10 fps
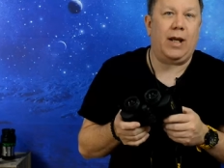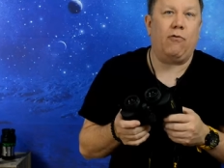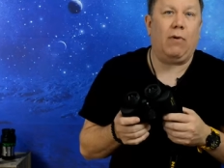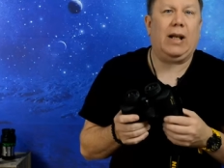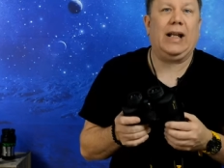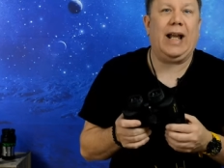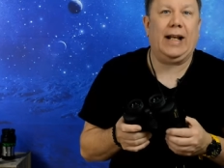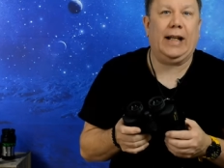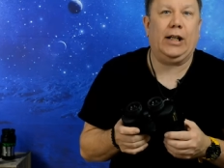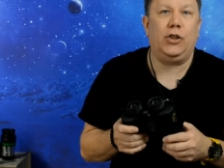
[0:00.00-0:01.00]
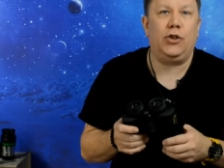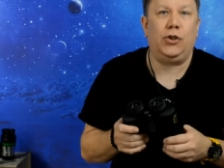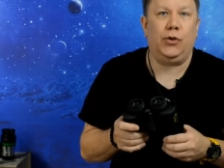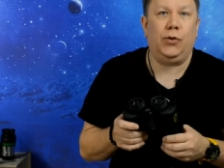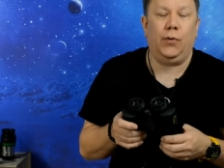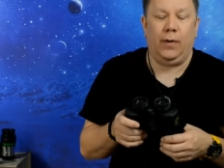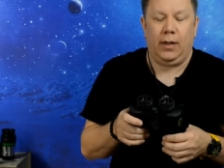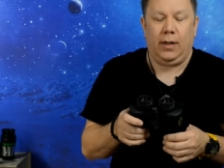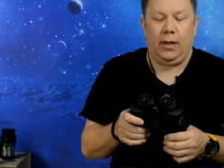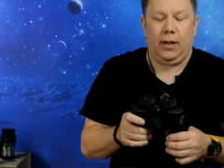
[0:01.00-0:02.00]
been relegated to
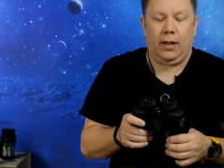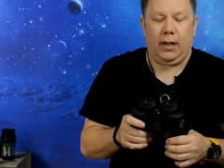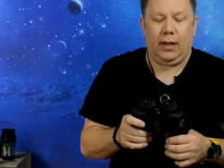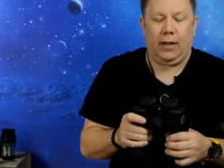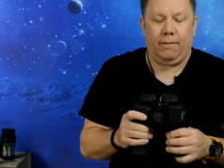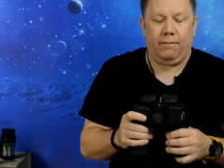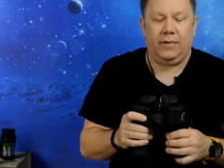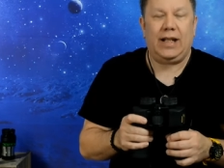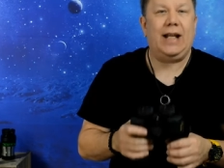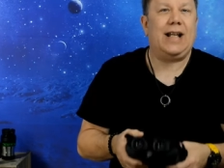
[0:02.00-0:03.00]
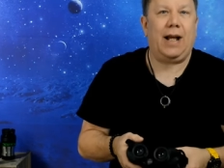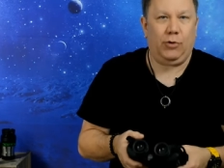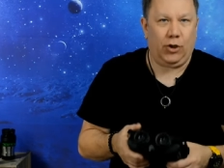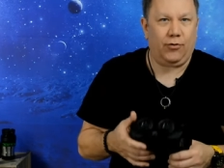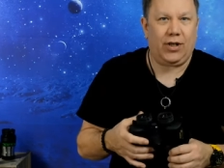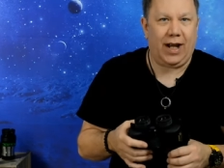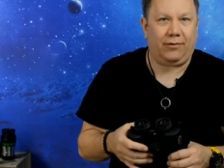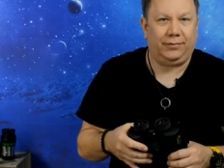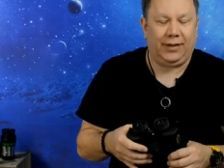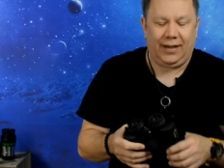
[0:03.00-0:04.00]
uh, daytime use
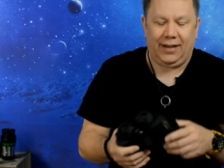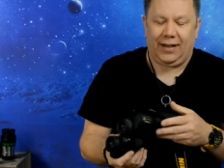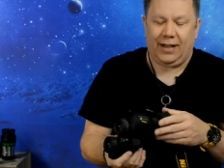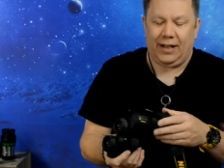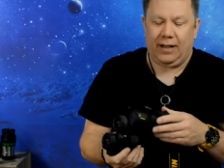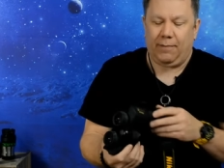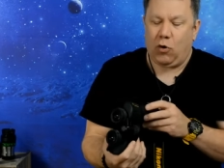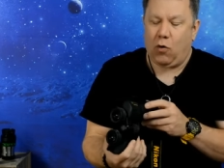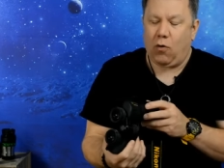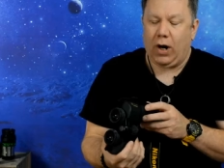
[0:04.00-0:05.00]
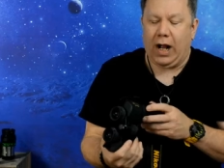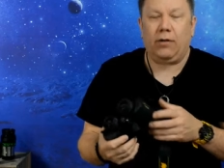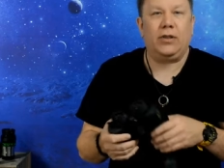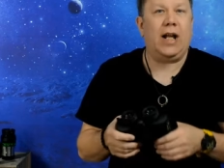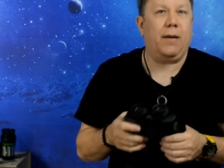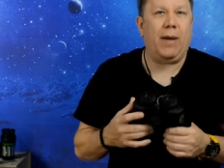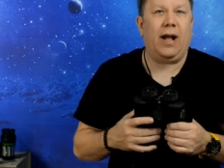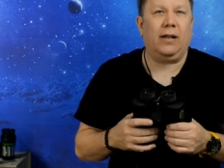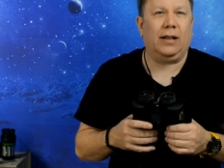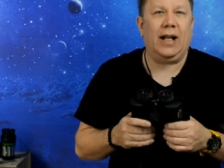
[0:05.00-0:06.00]
now, um, or I'll take them
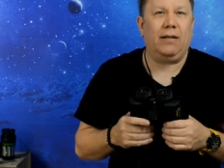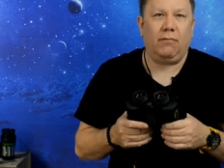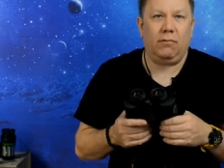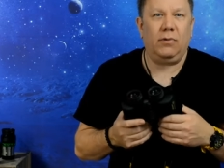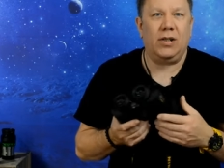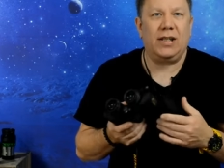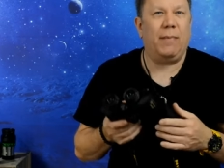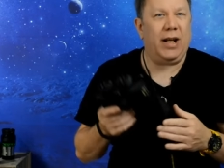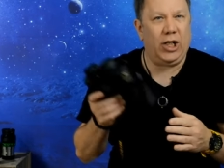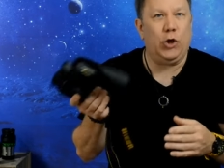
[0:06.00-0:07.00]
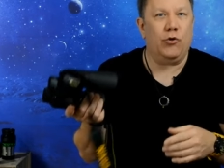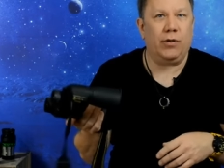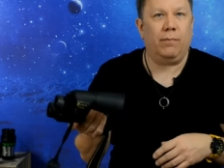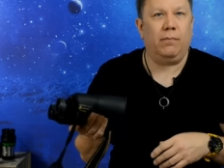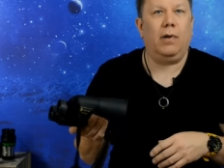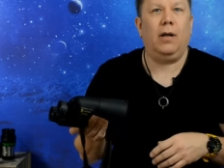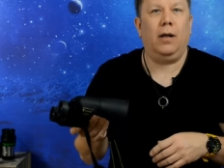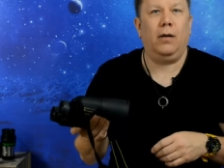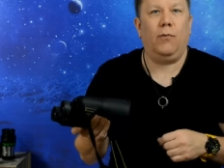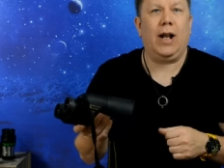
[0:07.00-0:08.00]
out and let somebody use them
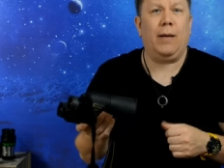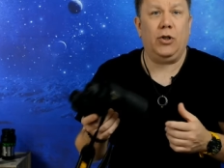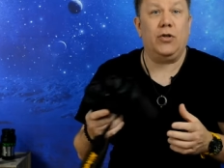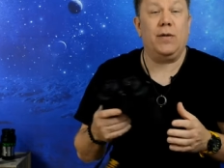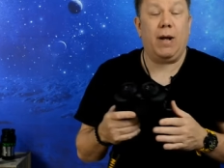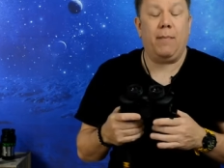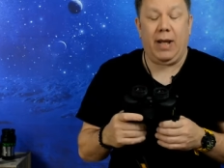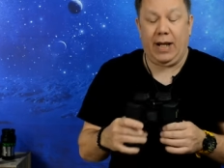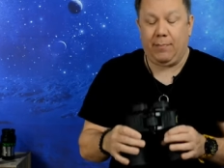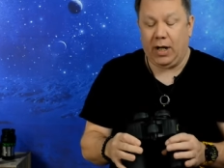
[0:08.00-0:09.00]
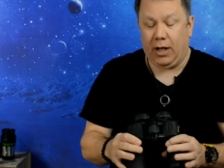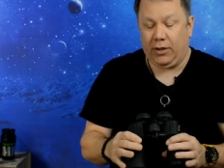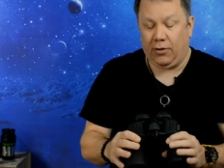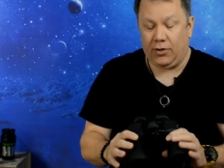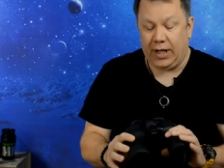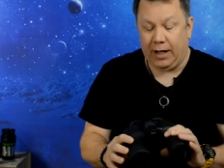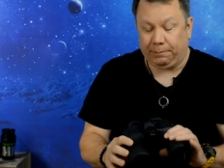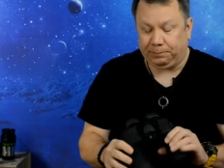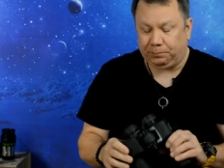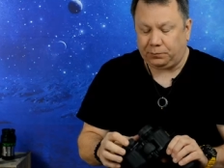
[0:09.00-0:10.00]
uh, when I'm using my main binoculars
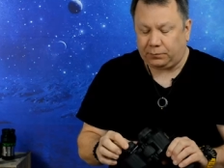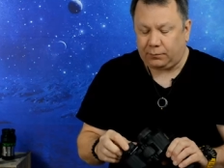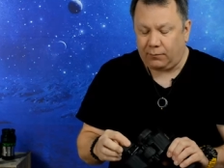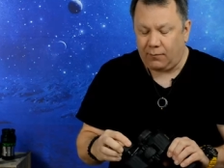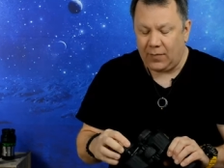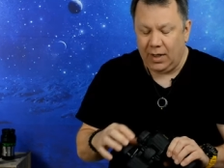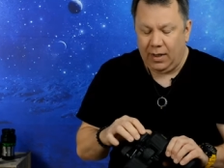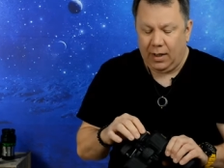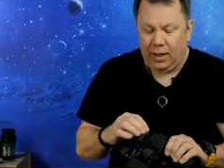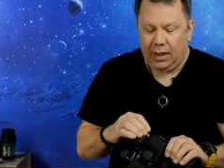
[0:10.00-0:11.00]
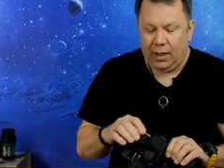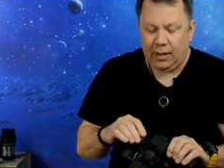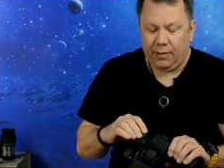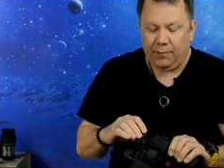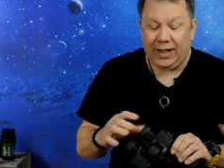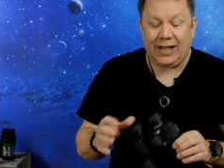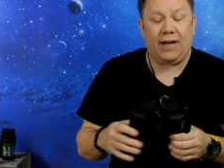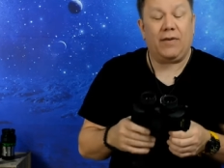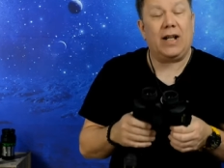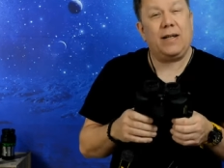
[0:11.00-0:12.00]
now, uh, because
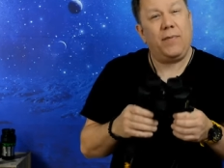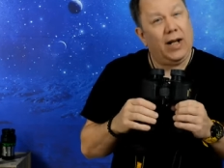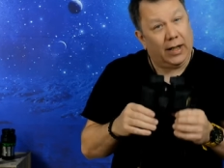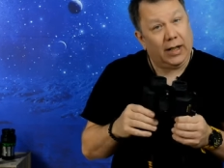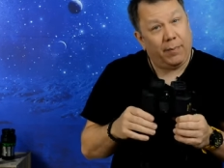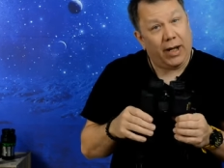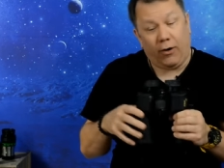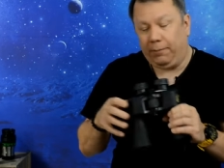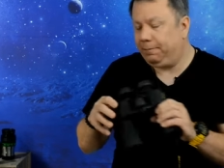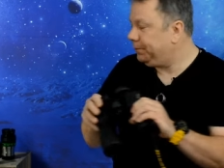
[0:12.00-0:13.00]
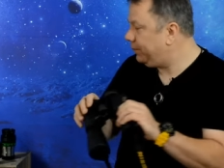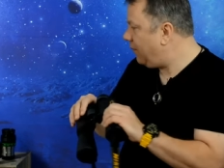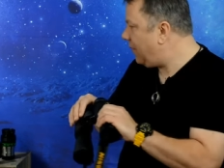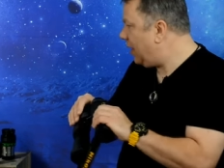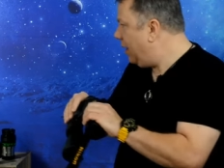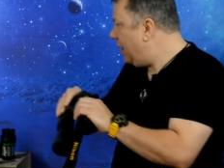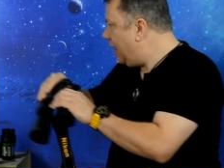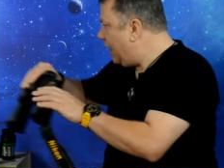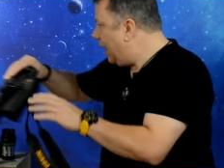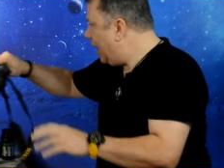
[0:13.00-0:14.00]
I've got something a little better
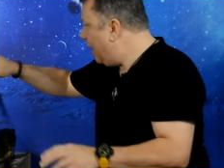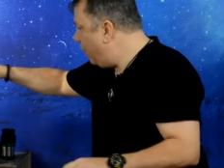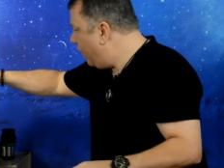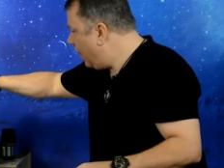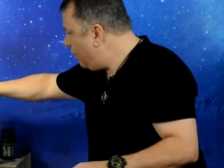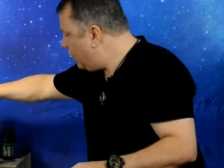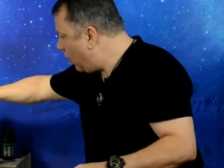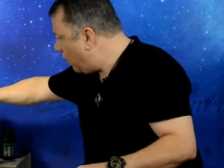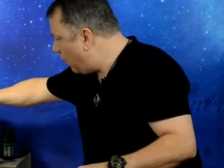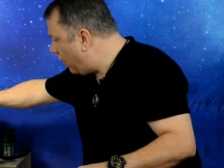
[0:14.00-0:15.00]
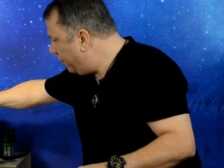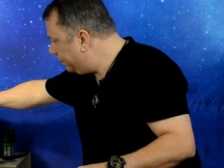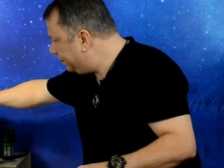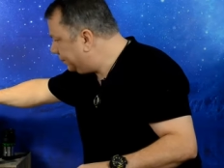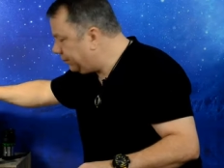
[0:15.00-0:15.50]
and those are